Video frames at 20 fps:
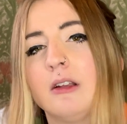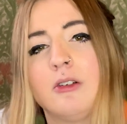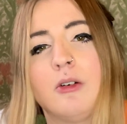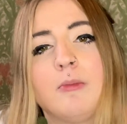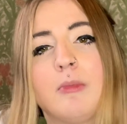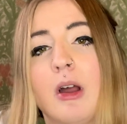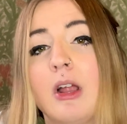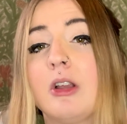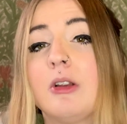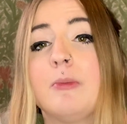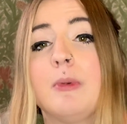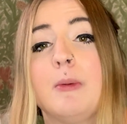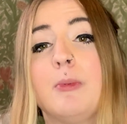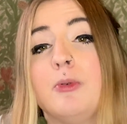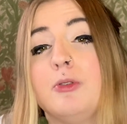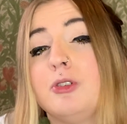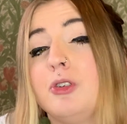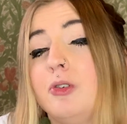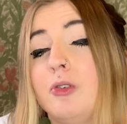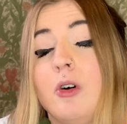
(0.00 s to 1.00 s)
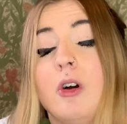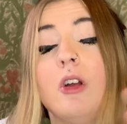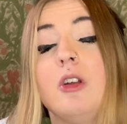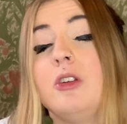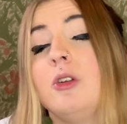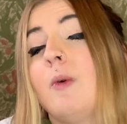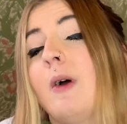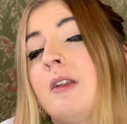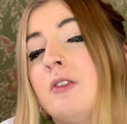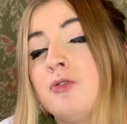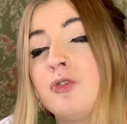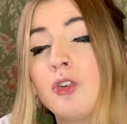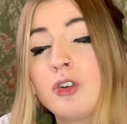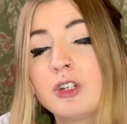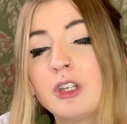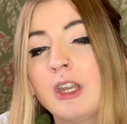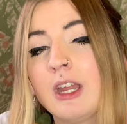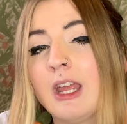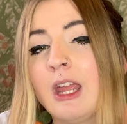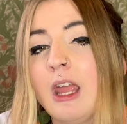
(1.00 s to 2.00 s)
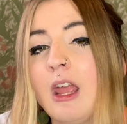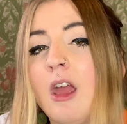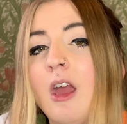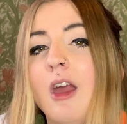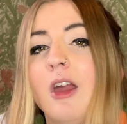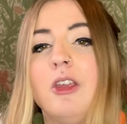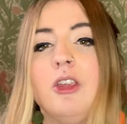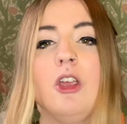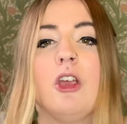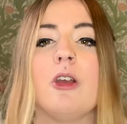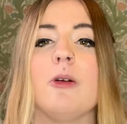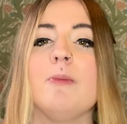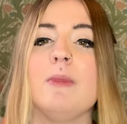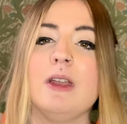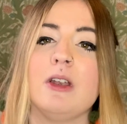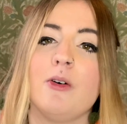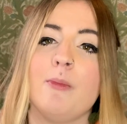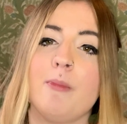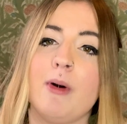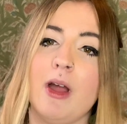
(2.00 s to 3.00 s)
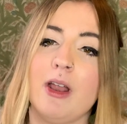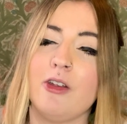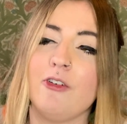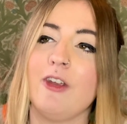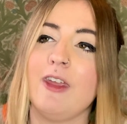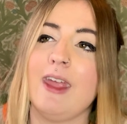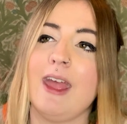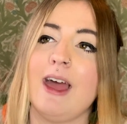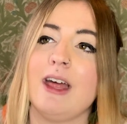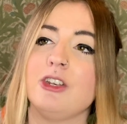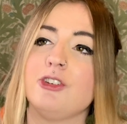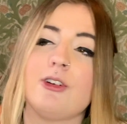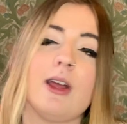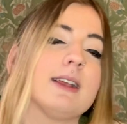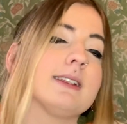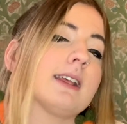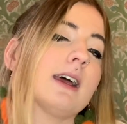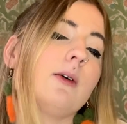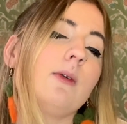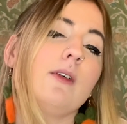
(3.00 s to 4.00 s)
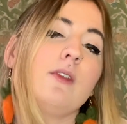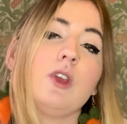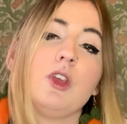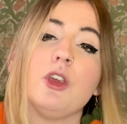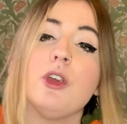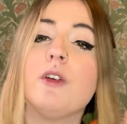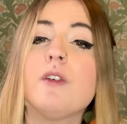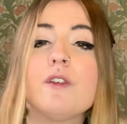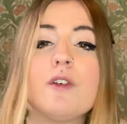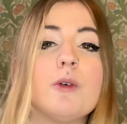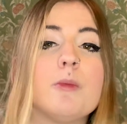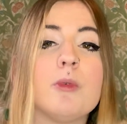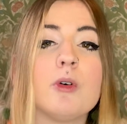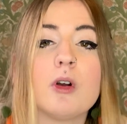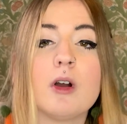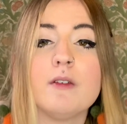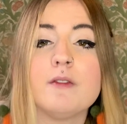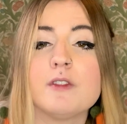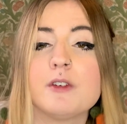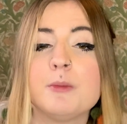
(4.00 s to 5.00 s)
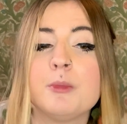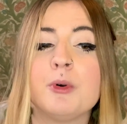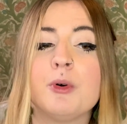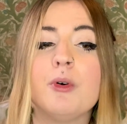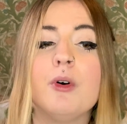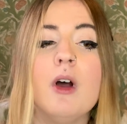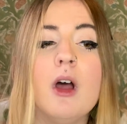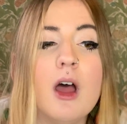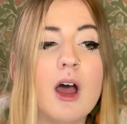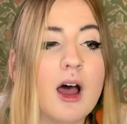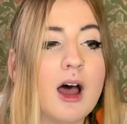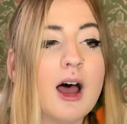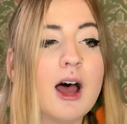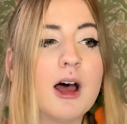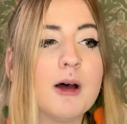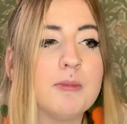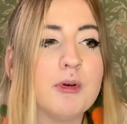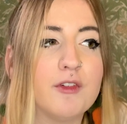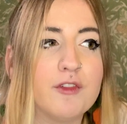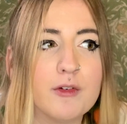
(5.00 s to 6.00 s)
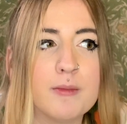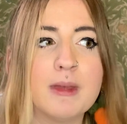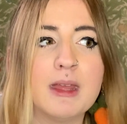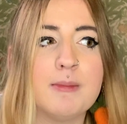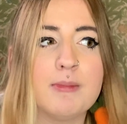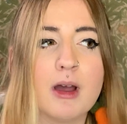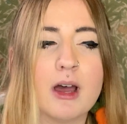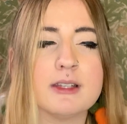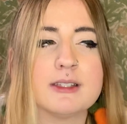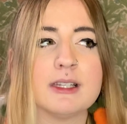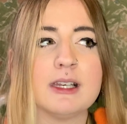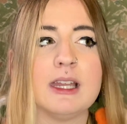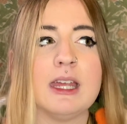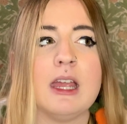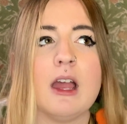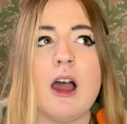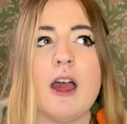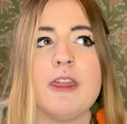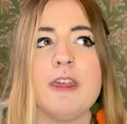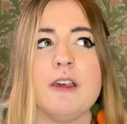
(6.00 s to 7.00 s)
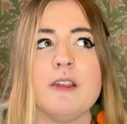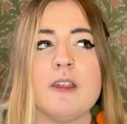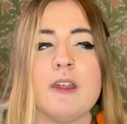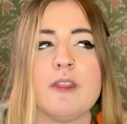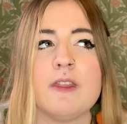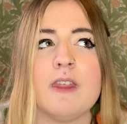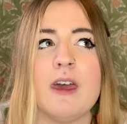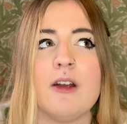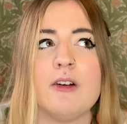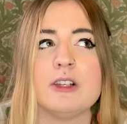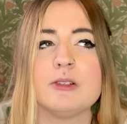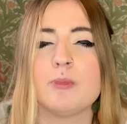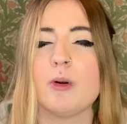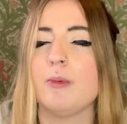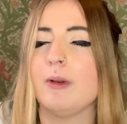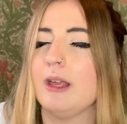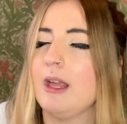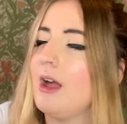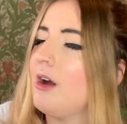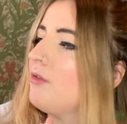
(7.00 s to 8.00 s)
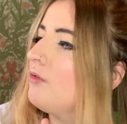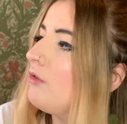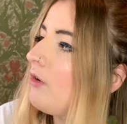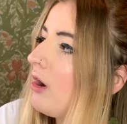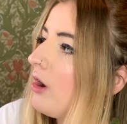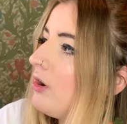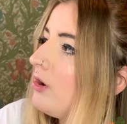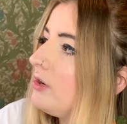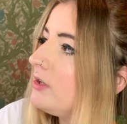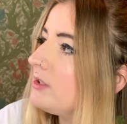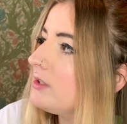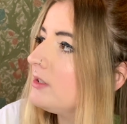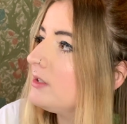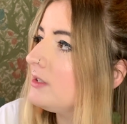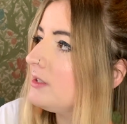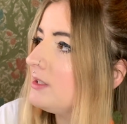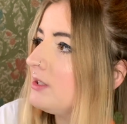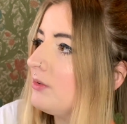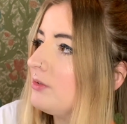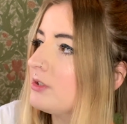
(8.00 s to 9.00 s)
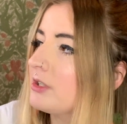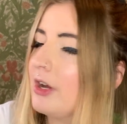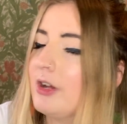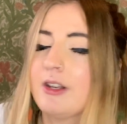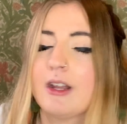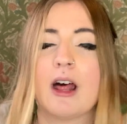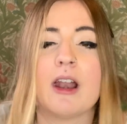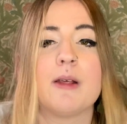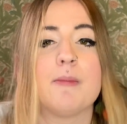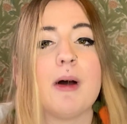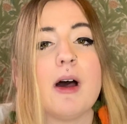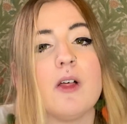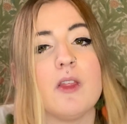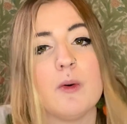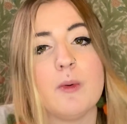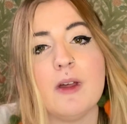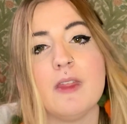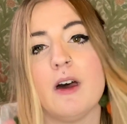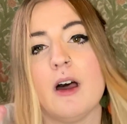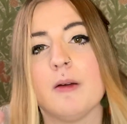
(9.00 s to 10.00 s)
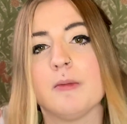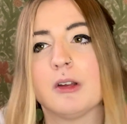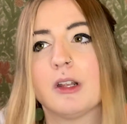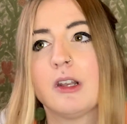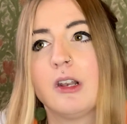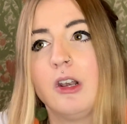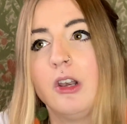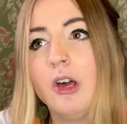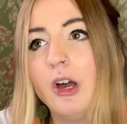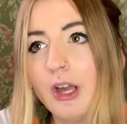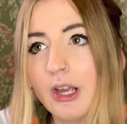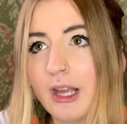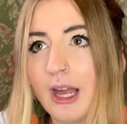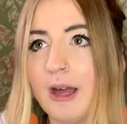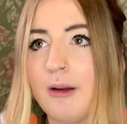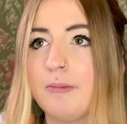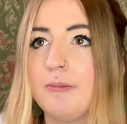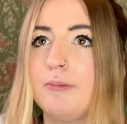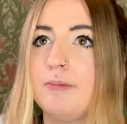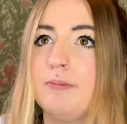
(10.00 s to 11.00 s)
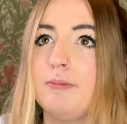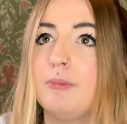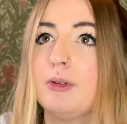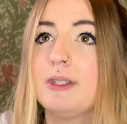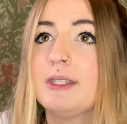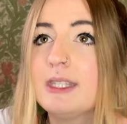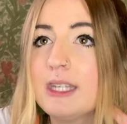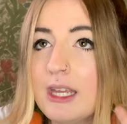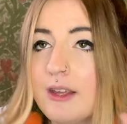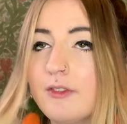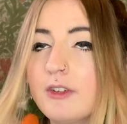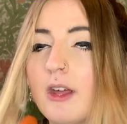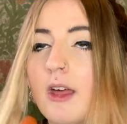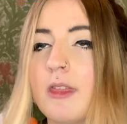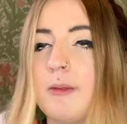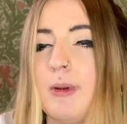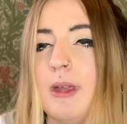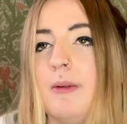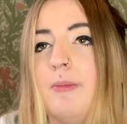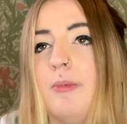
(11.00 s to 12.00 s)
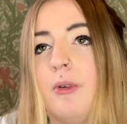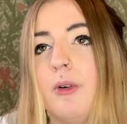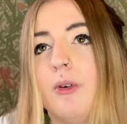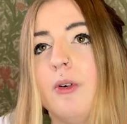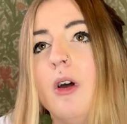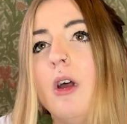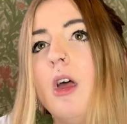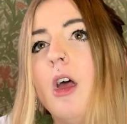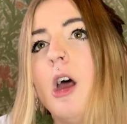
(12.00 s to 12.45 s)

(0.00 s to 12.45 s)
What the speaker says: Non-binary people do not owe you androgyny. You can be non-binary and dress however you feel more comfortable, but for me personally, I think that there is probably a road still to go down about the way that I'm going to look and perceived to other people.